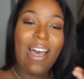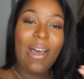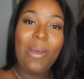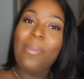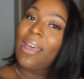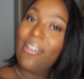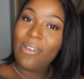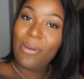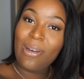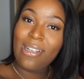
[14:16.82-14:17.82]
I hope
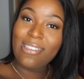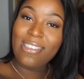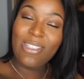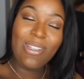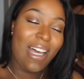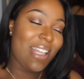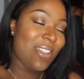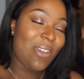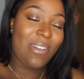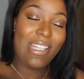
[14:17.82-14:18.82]
everyone, you guys
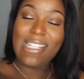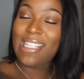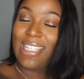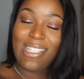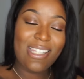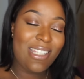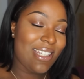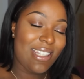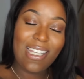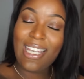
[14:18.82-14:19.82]
know Nissy's
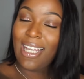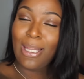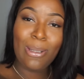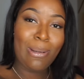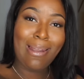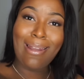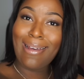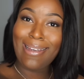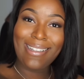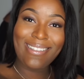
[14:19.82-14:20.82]
little
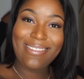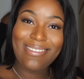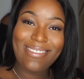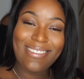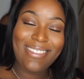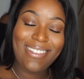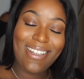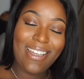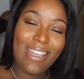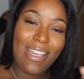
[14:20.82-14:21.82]
line.
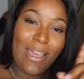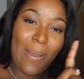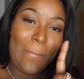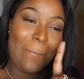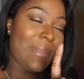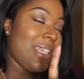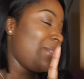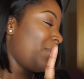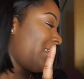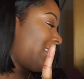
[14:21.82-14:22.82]
Nissy,
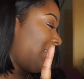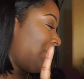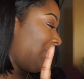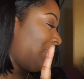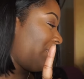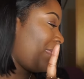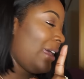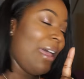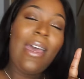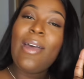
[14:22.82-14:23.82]
what is it?
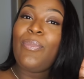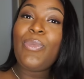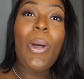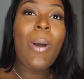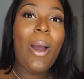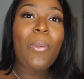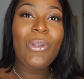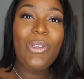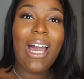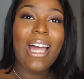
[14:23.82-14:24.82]
Wow. No, I
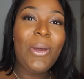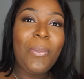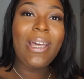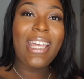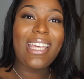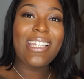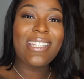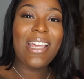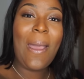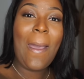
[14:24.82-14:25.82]
want you. I know you what it is.
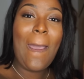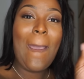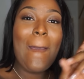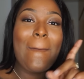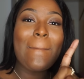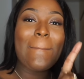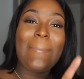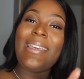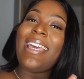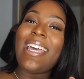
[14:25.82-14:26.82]
Friends.
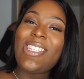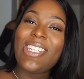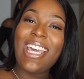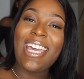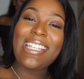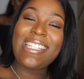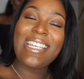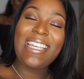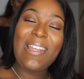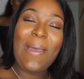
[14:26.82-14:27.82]
Be
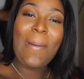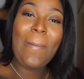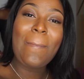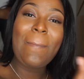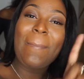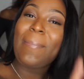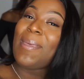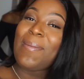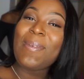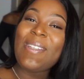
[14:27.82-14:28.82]
educated. Yep.
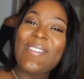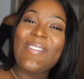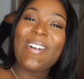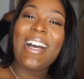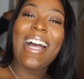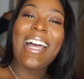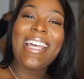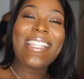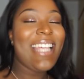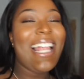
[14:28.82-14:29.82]
Be beautiful,
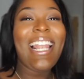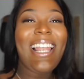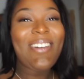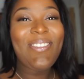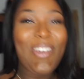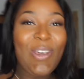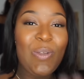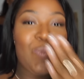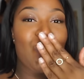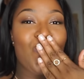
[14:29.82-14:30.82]
guys. Yay. Love you.